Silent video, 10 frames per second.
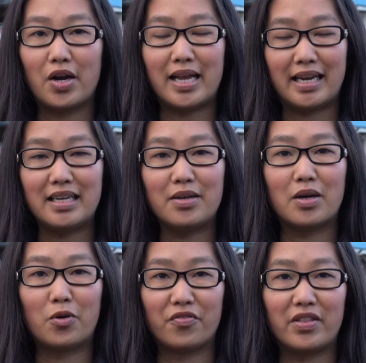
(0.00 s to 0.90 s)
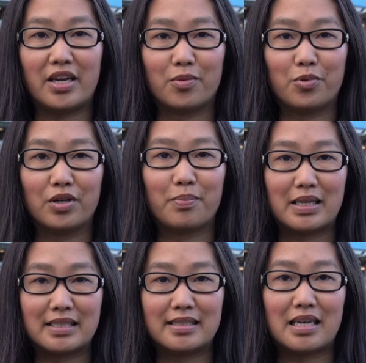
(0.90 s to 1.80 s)
on any of the airport
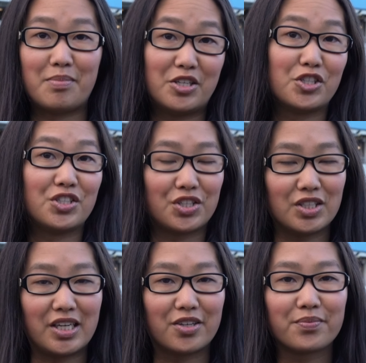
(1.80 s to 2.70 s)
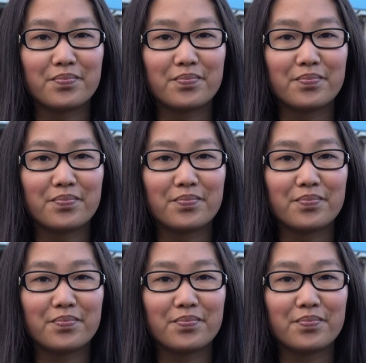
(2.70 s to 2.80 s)
buses I mentioned earlier.